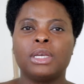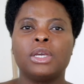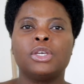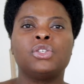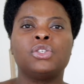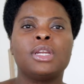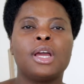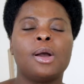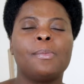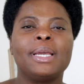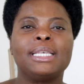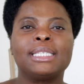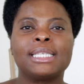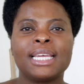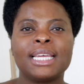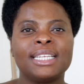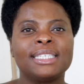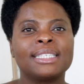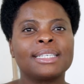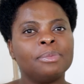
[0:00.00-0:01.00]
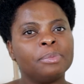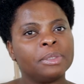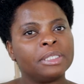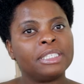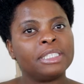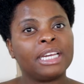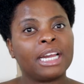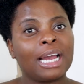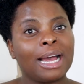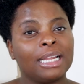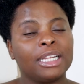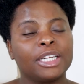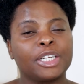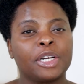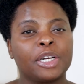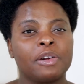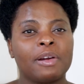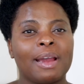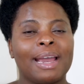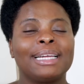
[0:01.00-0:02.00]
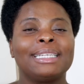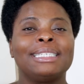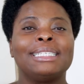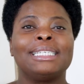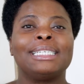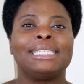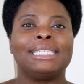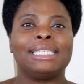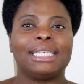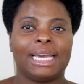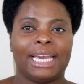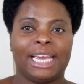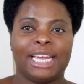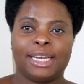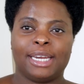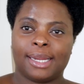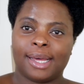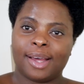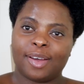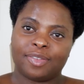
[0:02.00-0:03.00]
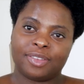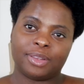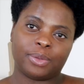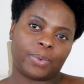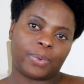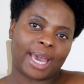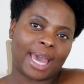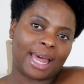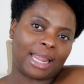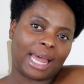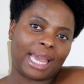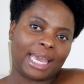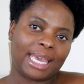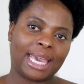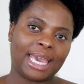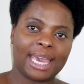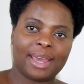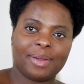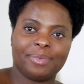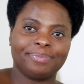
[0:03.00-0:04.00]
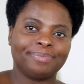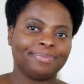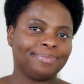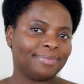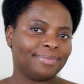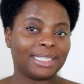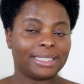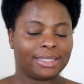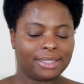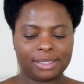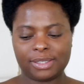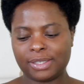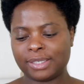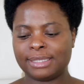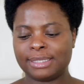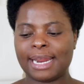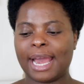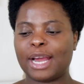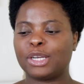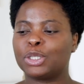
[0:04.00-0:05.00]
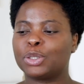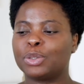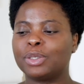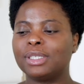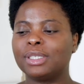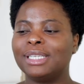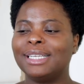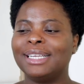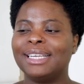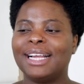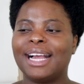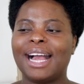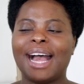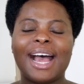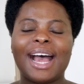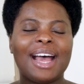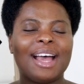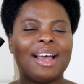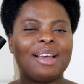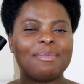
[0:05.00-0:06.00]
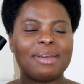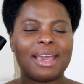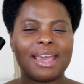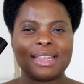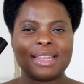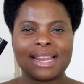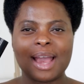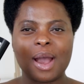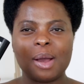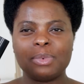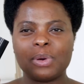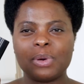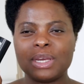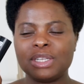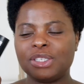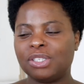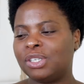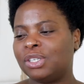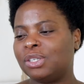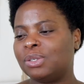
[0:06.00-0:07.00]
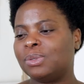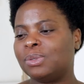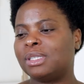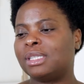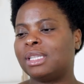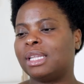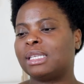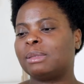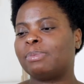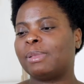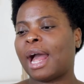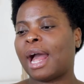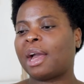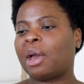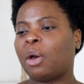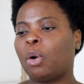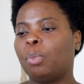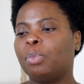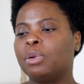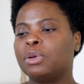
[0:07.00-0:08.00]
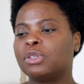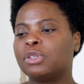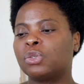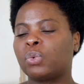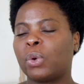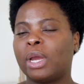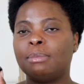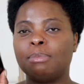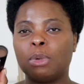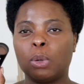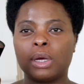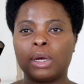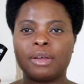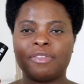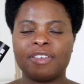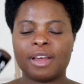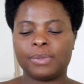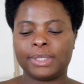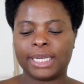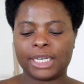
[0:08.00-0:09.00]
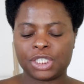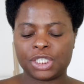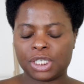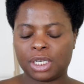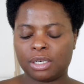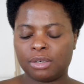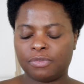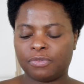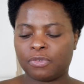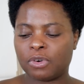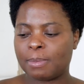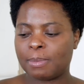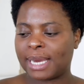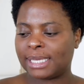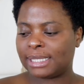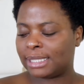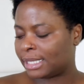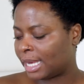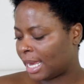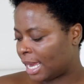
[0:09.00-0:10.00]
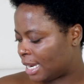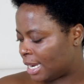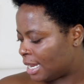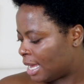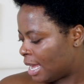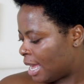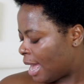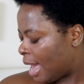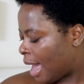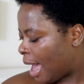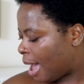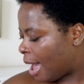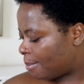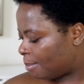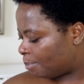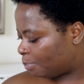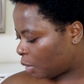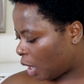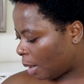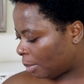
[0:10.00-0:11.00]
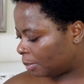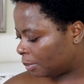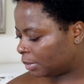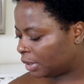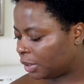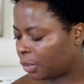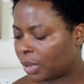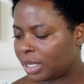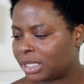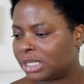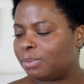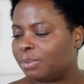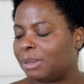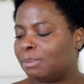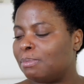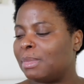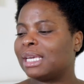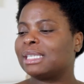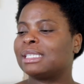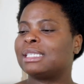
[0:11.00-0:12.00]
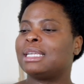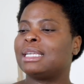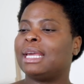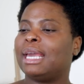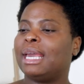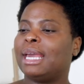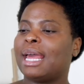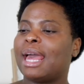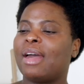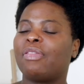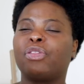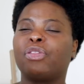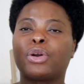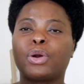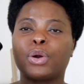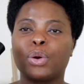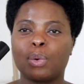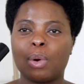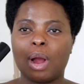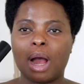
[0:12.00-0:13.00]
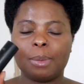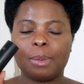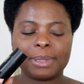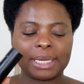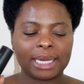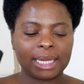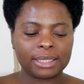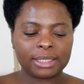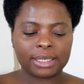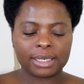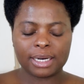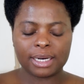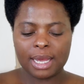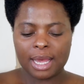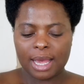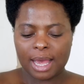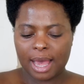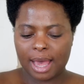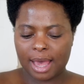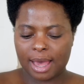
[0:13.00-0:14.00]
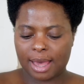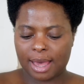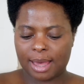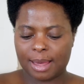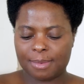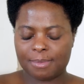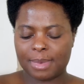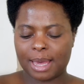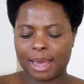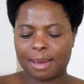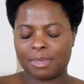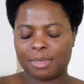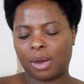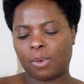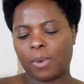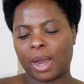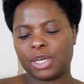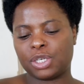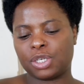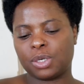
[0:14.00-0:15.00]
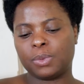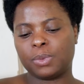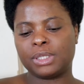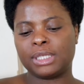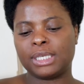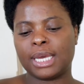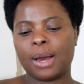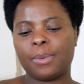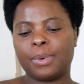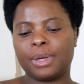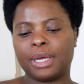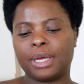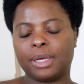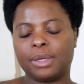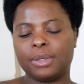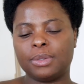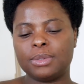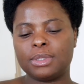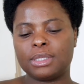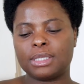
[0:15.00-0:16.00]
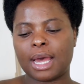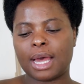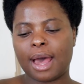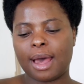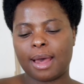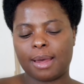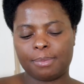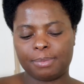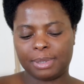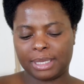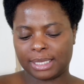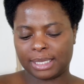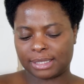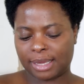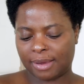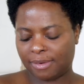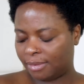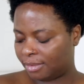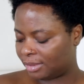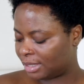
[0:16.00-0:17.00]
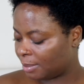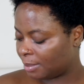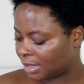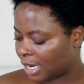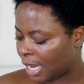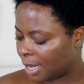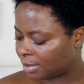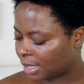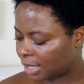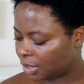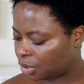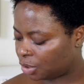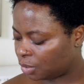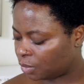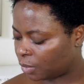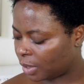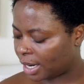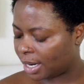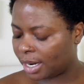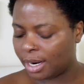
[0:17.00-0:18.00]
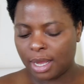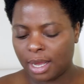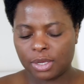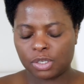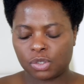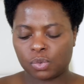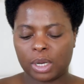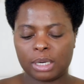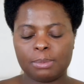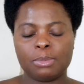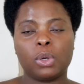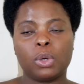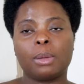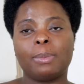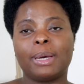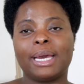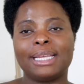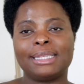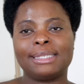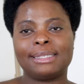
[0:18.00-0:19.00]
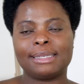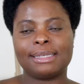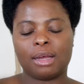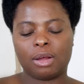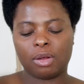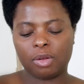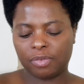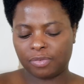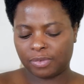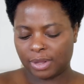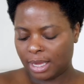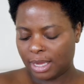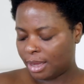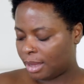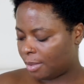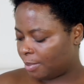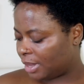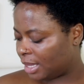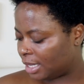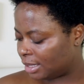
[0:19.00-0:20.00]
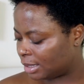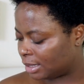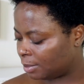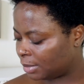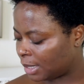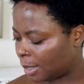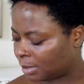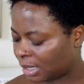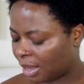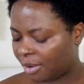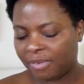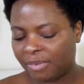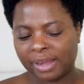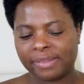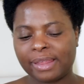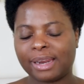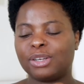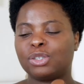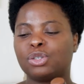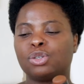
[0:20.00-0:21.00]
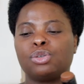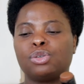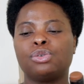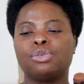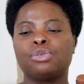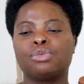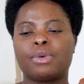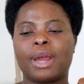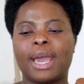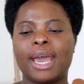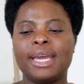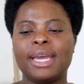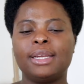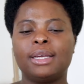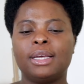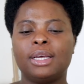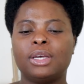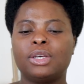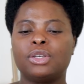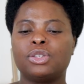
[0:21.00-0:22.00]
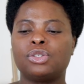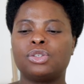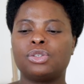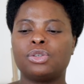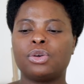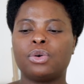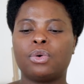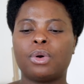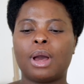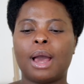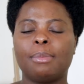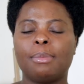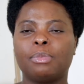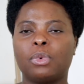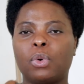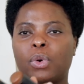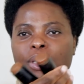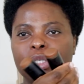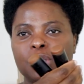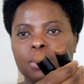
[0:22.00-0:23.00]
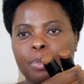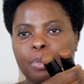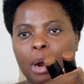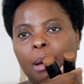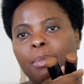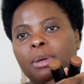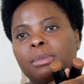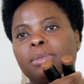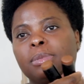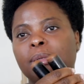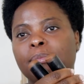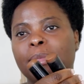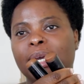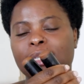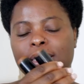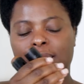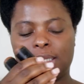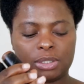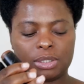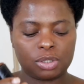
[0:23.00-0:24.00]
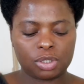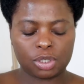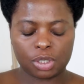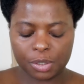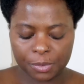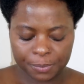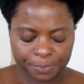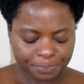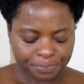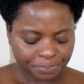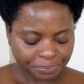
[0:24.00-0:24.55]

So now my skin is completely color corrected enough, the way I like it. It looks natural. And now I'm going to use this black Opal Suede Mocha foundation for my skin. I'm probably going to be mixing it and the Carob color. I'm not quite sure. We'll see how it goes, because sometimes I do wear Suede Mocha by itself, but then sometimes I find that it's too red. So I'm going to probably mix these two.